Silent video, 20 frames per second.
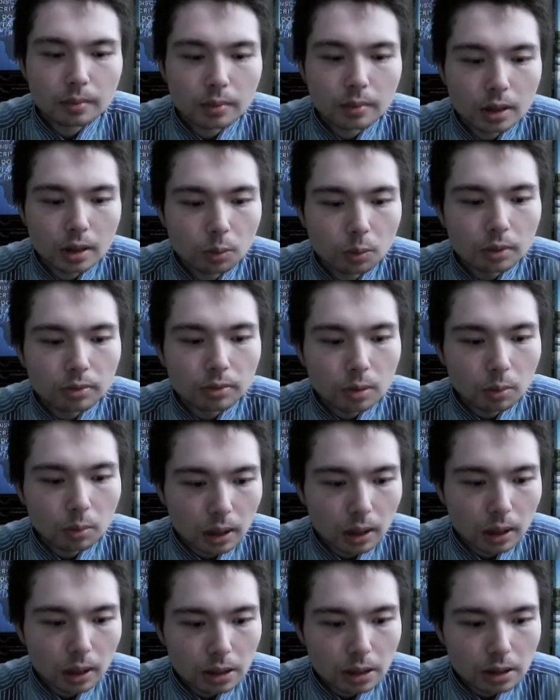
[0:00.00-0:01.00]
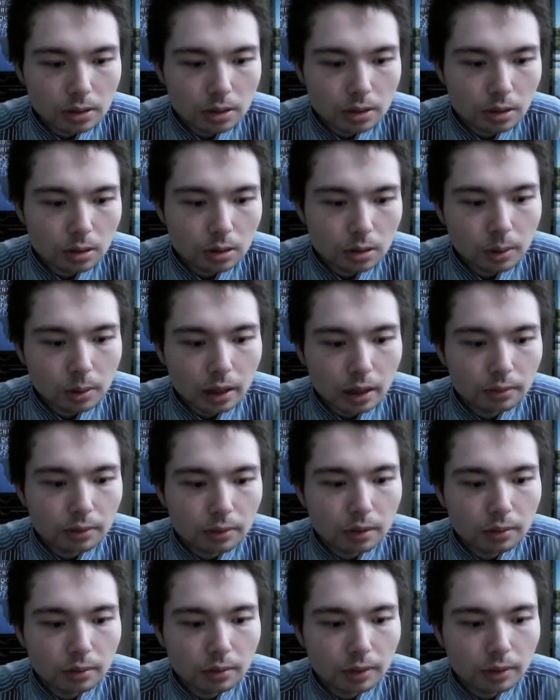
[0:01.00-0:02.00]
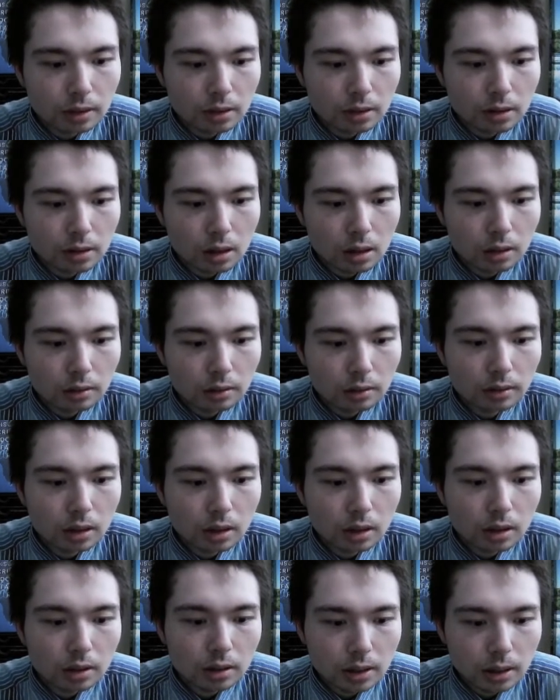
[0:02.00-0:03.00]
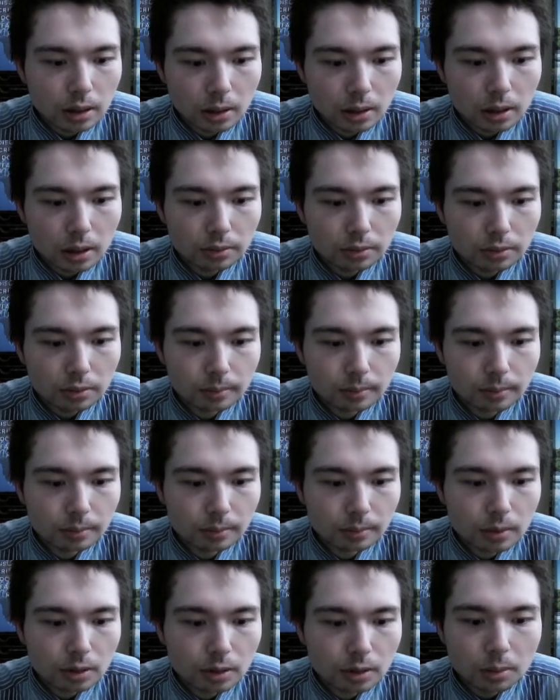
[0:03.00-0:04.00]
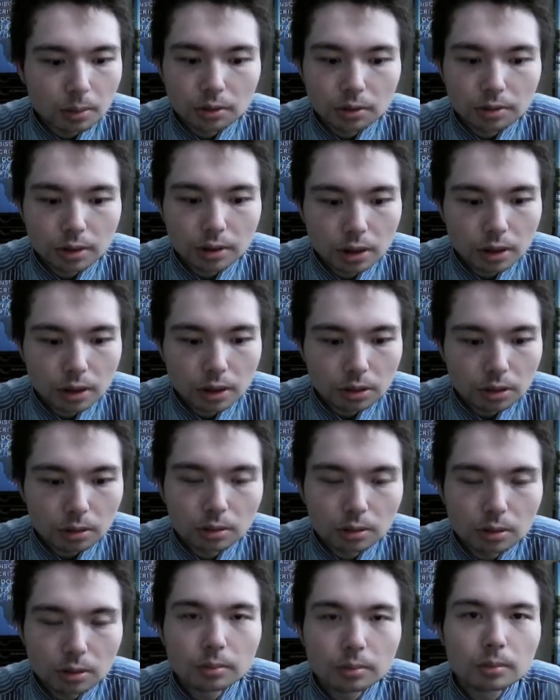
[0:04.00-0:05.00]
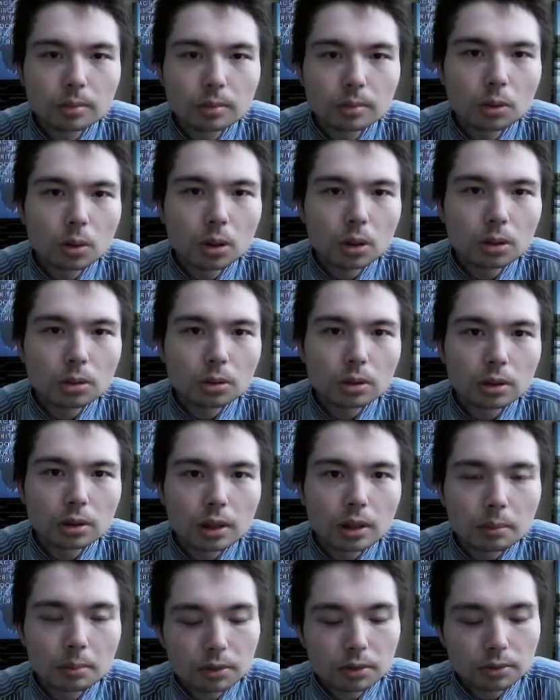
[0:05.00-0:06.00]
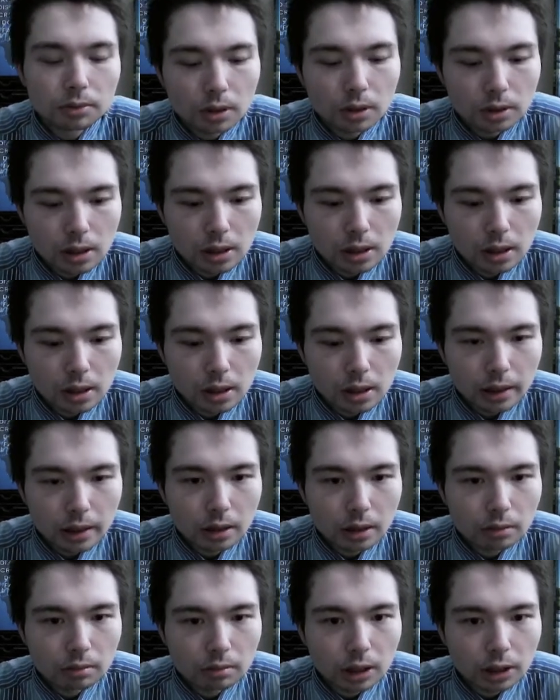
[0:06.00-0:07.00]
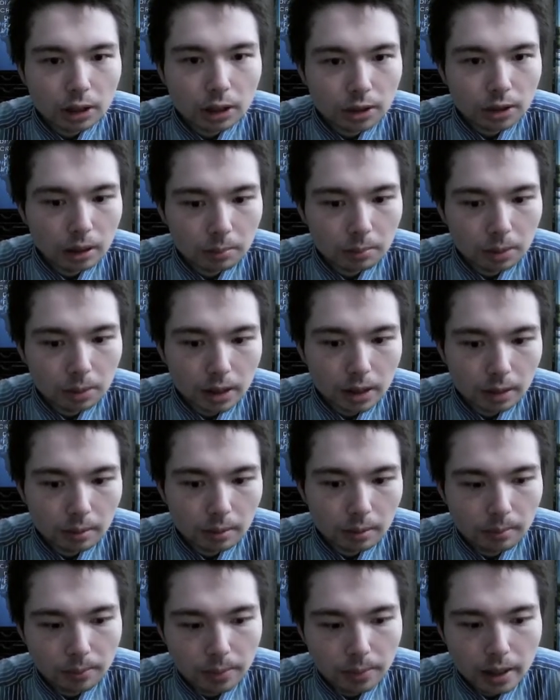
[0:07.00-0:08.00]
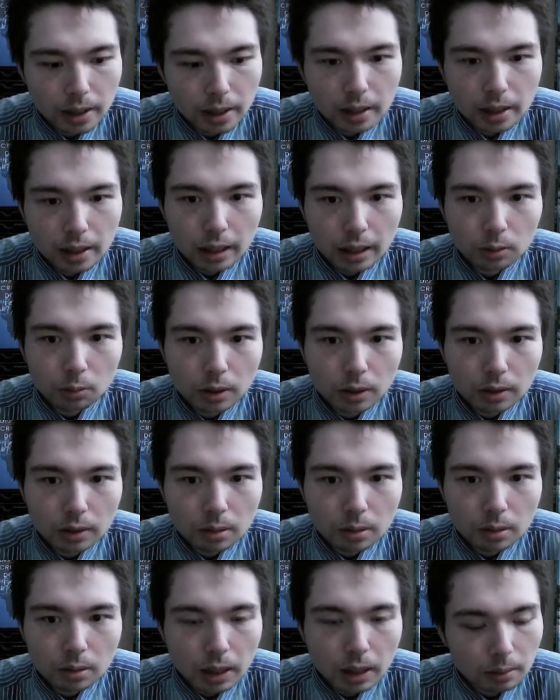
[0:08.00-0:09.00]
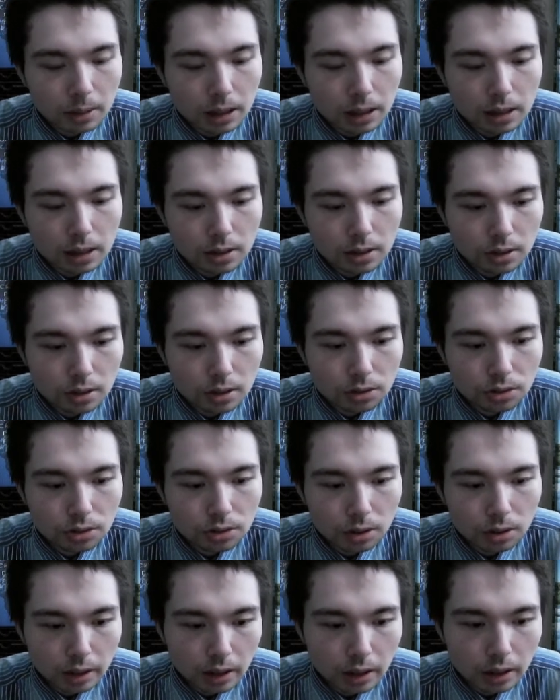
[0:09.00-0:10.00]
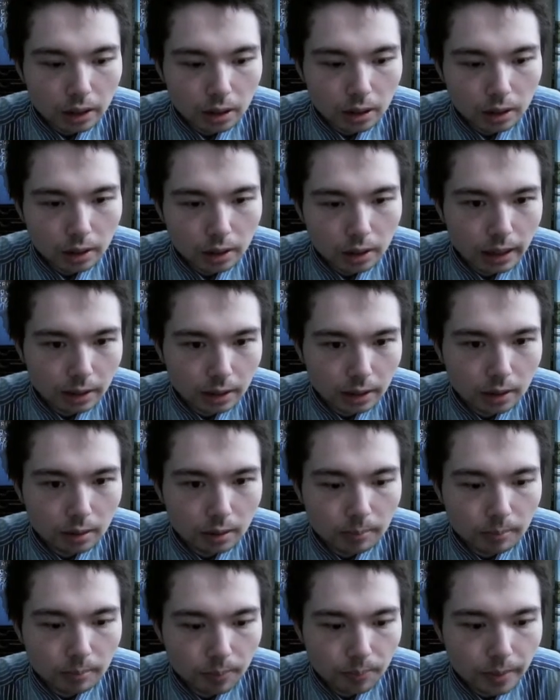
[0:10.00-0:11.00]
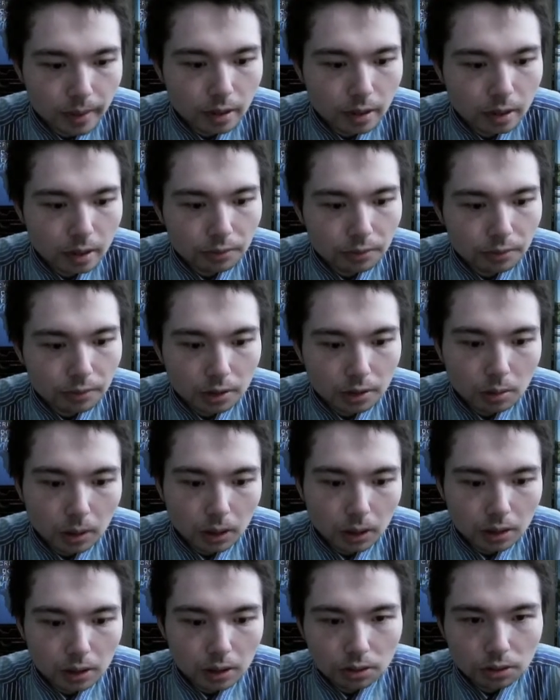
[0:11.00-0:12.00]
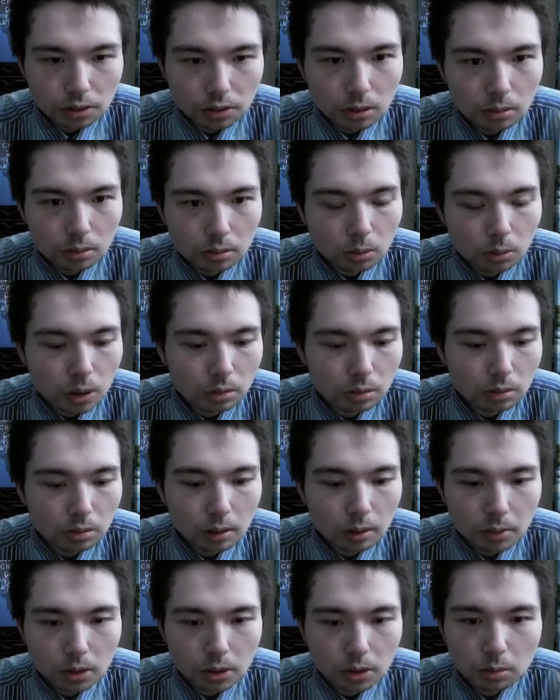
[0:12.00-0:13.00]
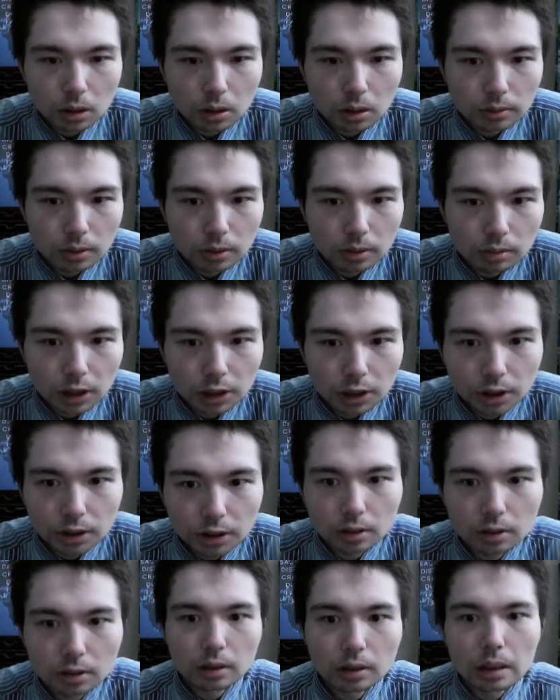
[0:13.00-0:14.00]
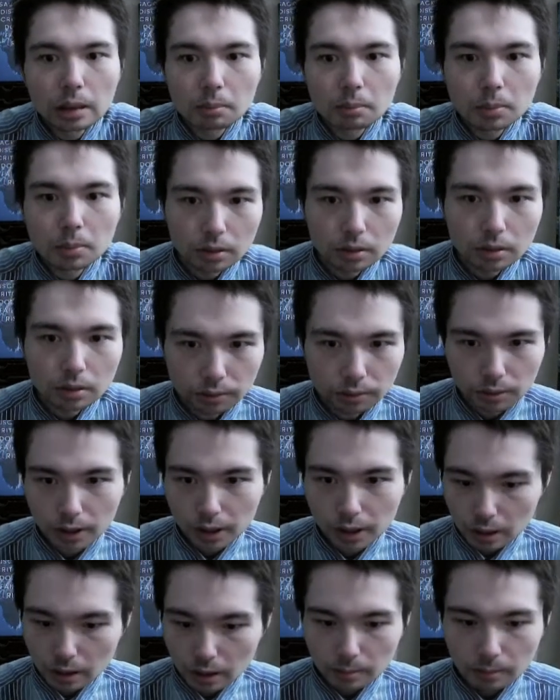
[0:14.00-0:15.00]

With the white pieces we have Vladislav Artemiev, 23 years old, world number 39, Russian number 10. And with the black pieces Sergey Karjakin, 31 years old, world number 12, Russian number 3.